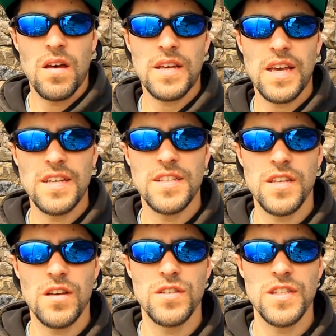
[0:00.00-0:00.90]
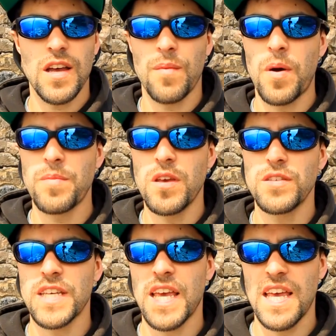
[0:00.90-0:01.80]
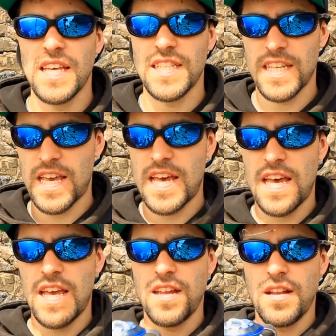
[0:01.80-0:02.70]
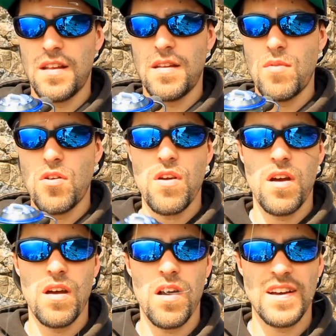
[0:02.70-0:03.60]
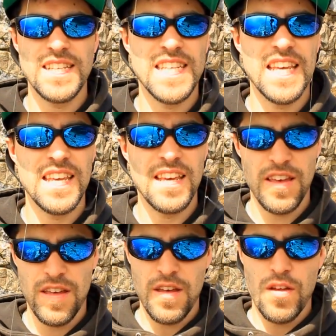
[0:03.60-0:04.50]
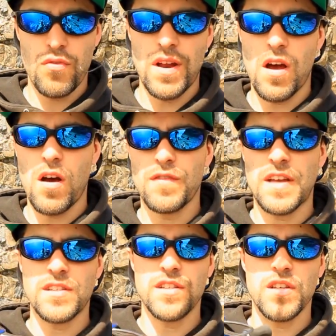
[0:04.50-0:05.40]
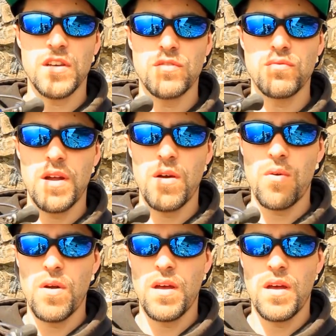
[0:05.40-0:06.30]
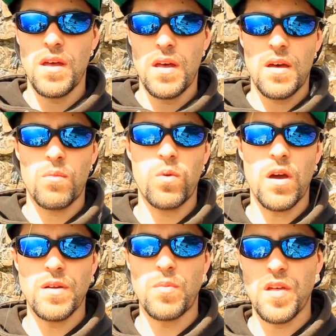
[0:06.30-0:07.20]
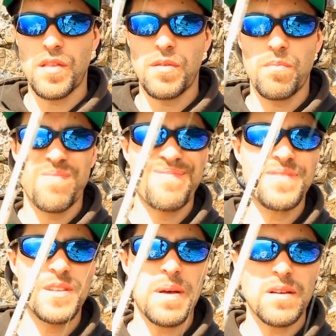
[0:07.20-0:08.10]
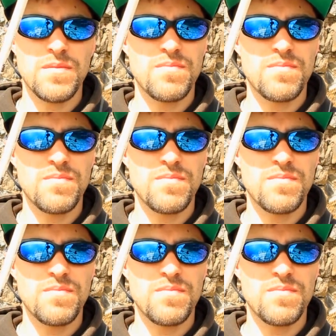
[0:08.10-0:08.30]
Okay, so setup I'm using is a Namura IC three and size reel loaded with it's about